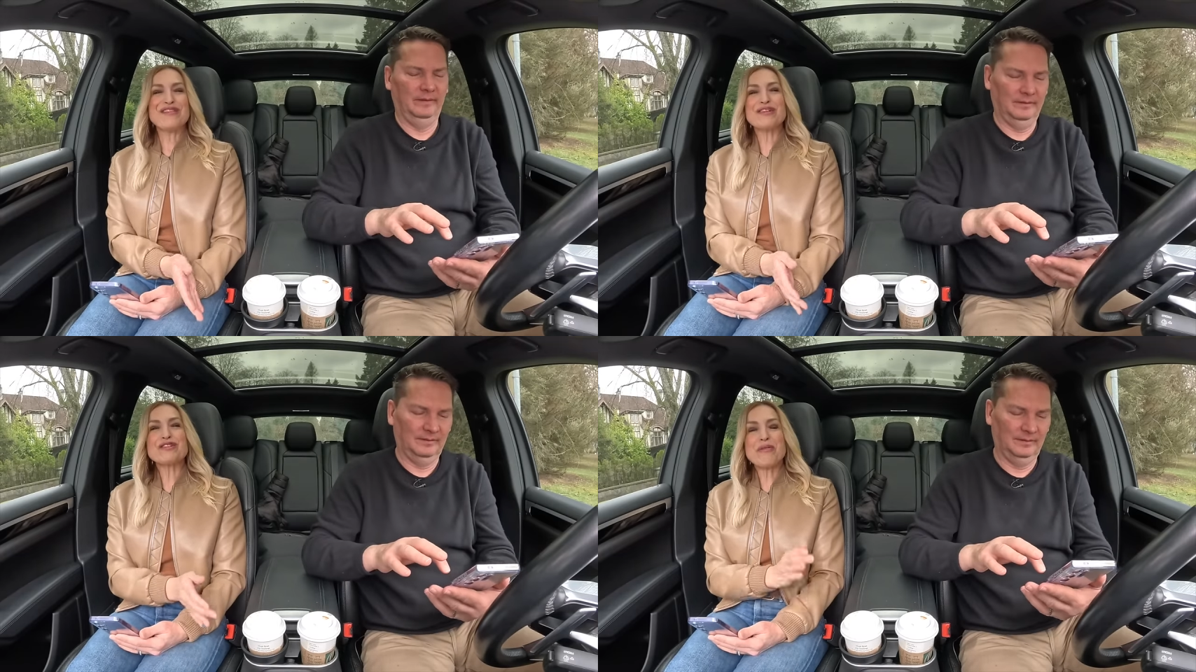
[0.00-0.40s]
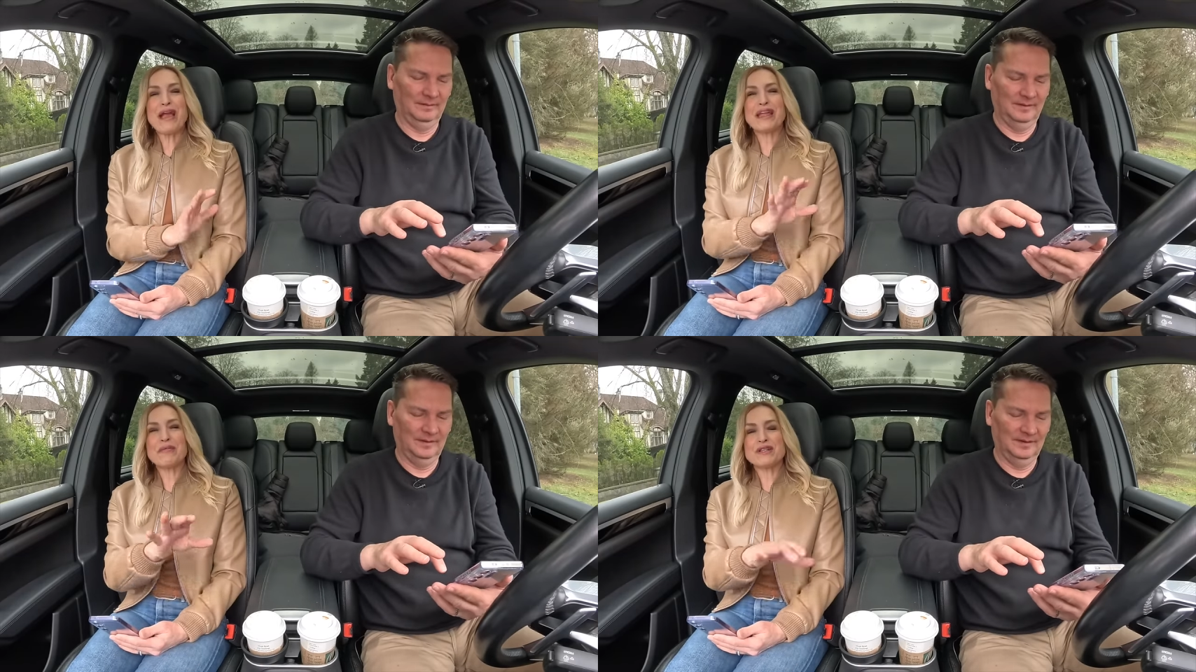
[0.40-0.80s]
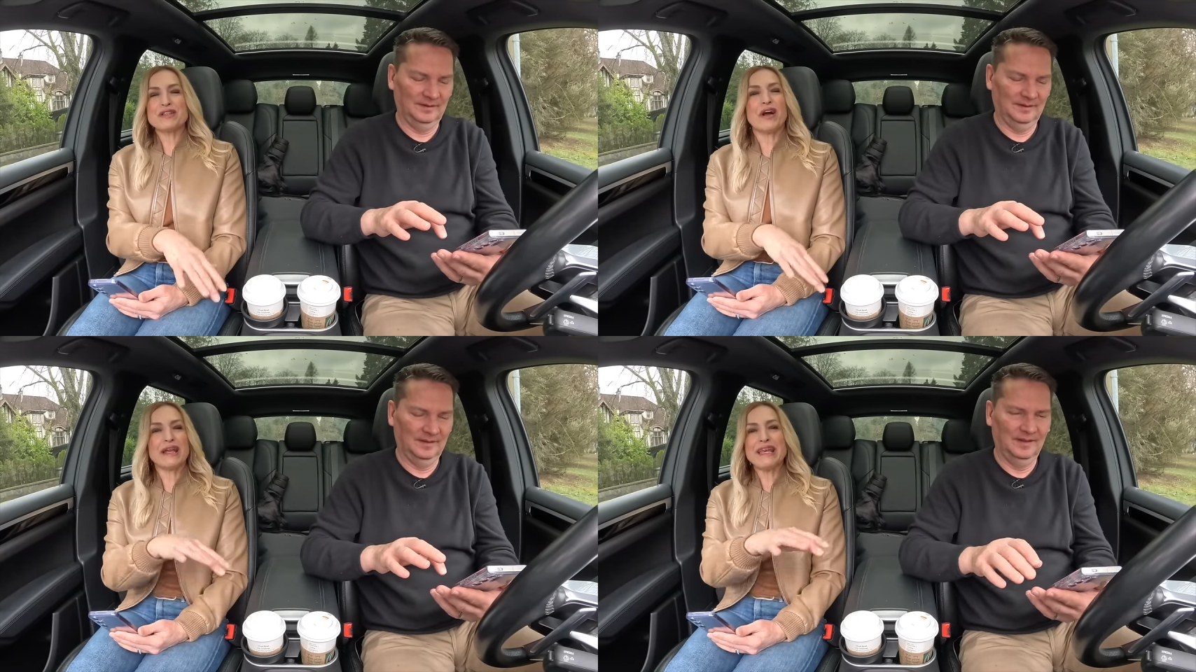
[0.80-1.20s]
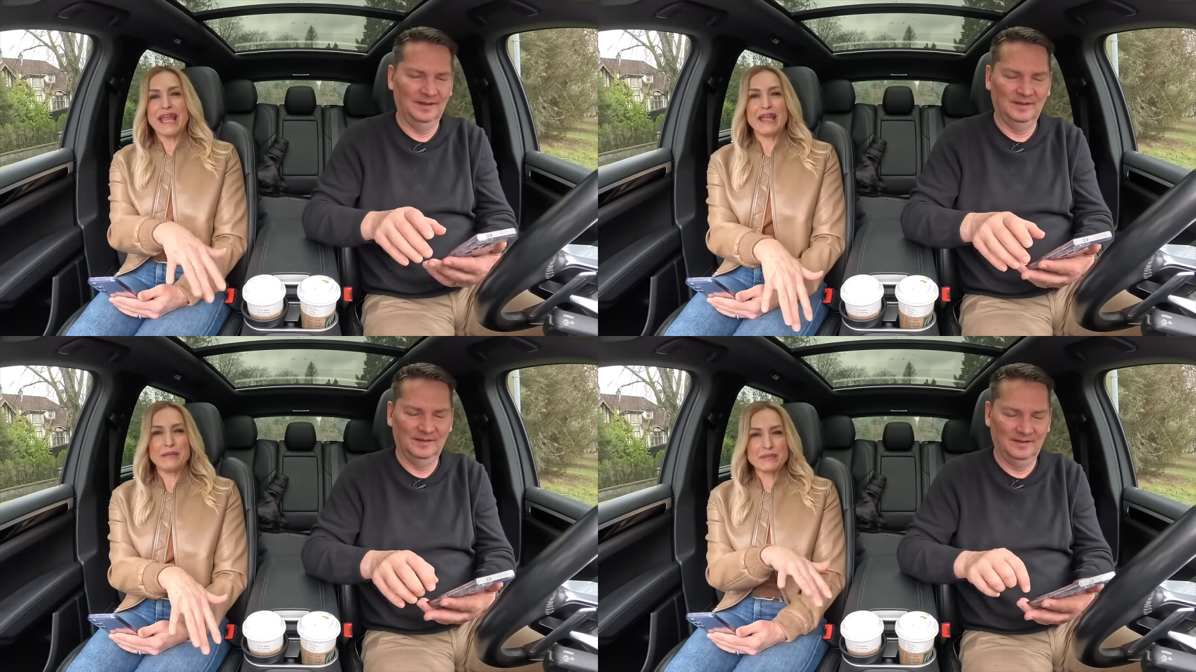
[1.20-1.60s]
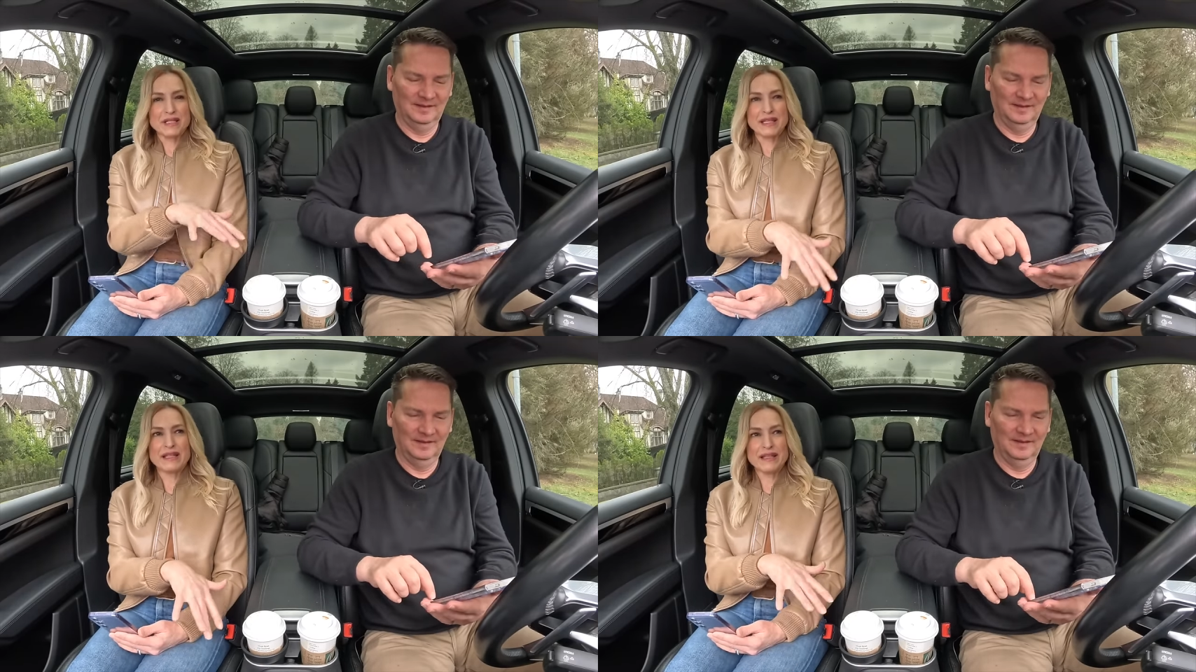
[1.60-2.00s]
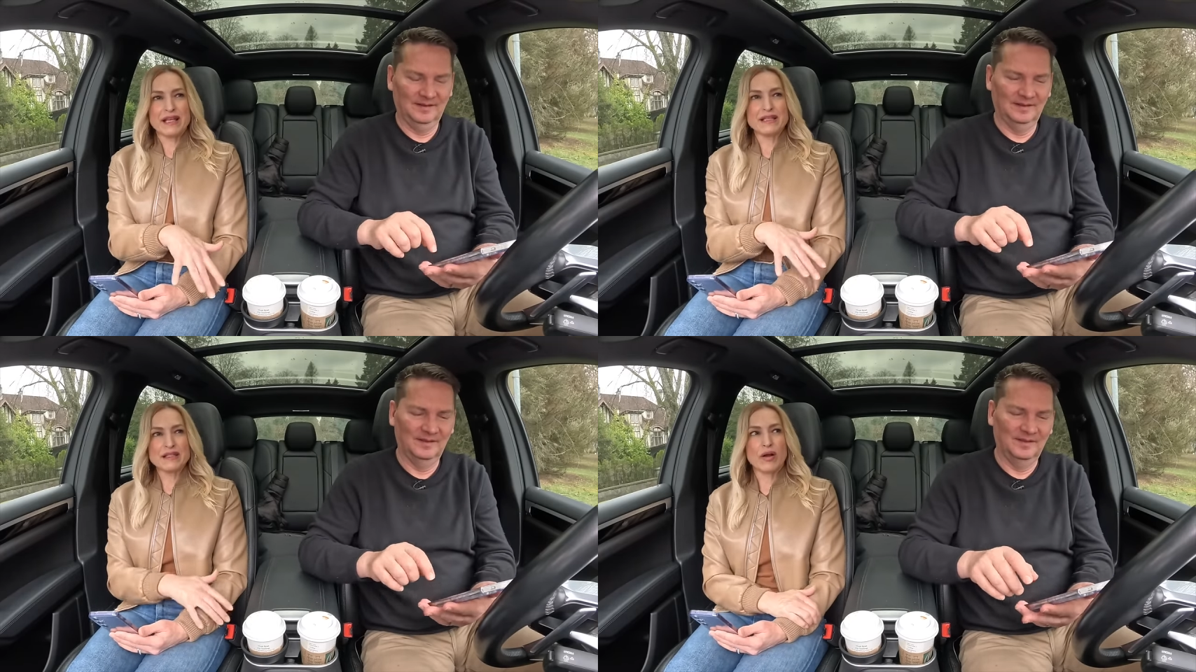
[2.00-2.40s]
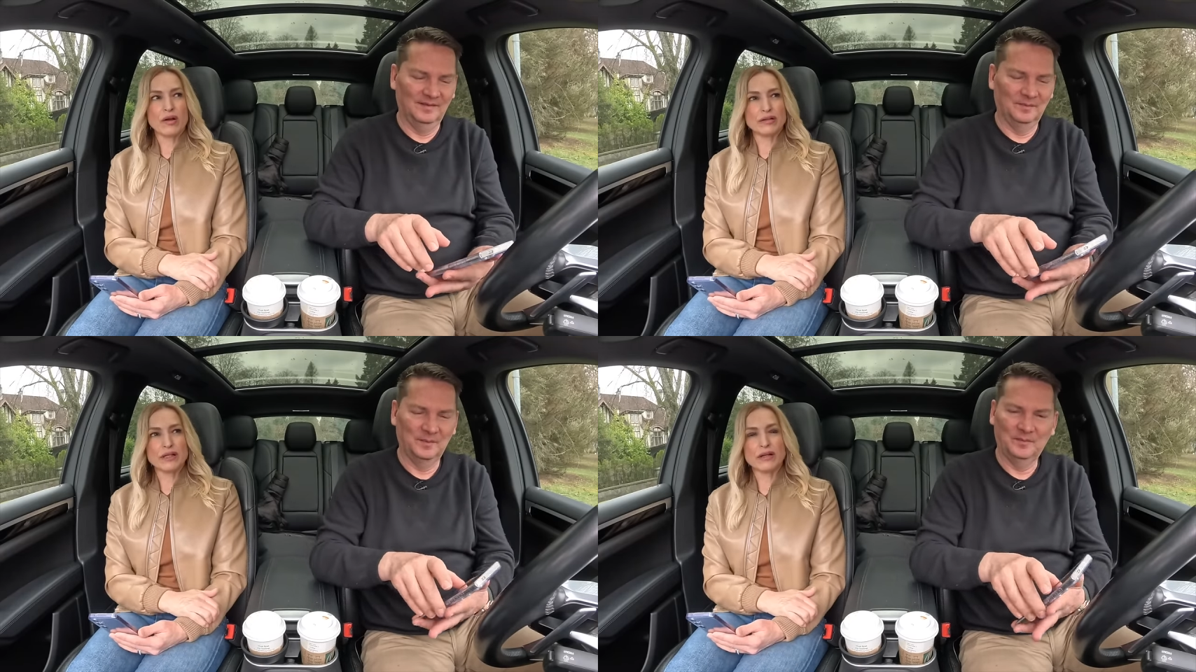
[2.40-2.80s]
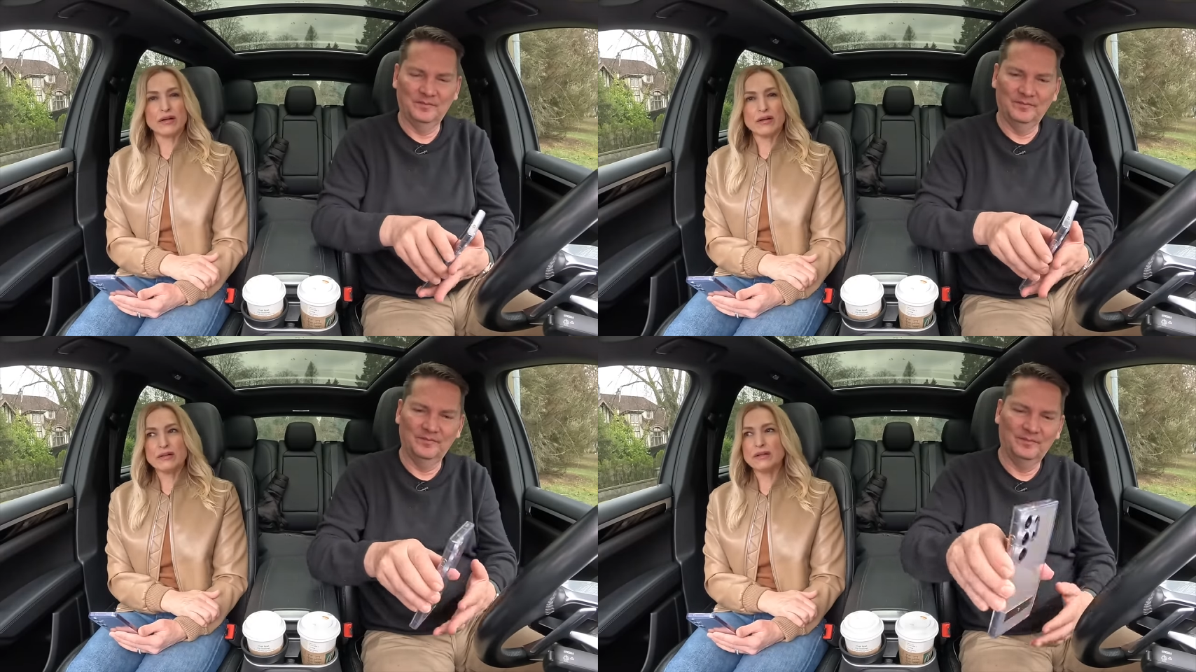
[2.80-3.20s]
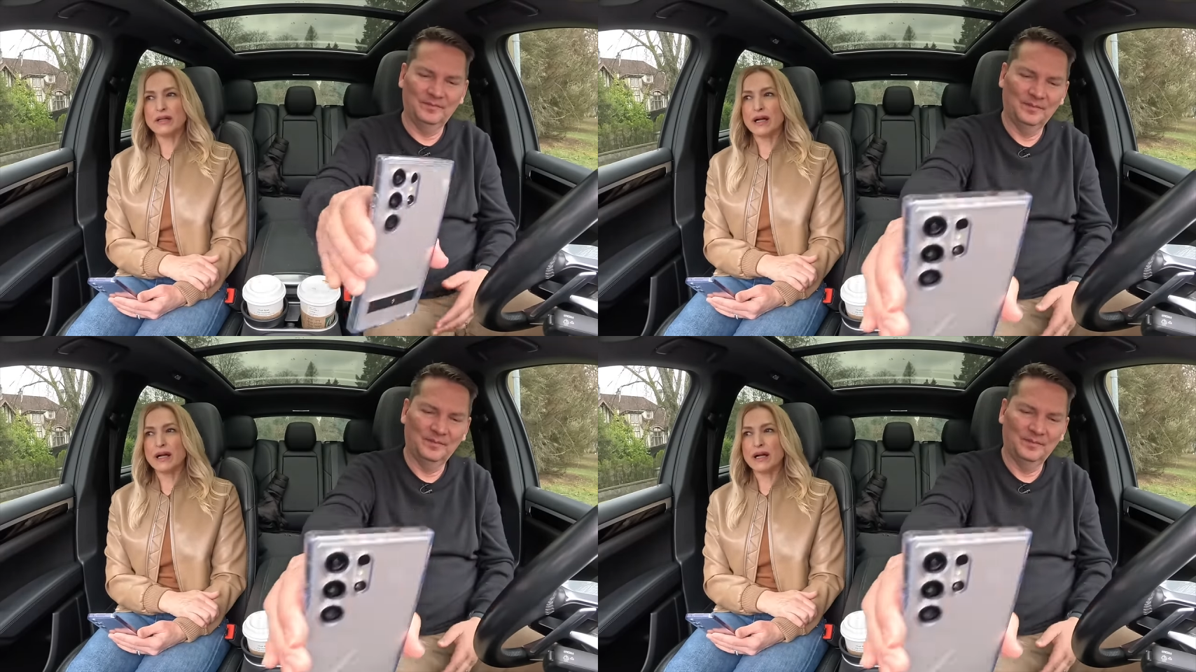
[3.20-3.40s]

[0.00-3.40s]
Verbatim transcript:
Speaker 1: Volkswagen was not named in this article,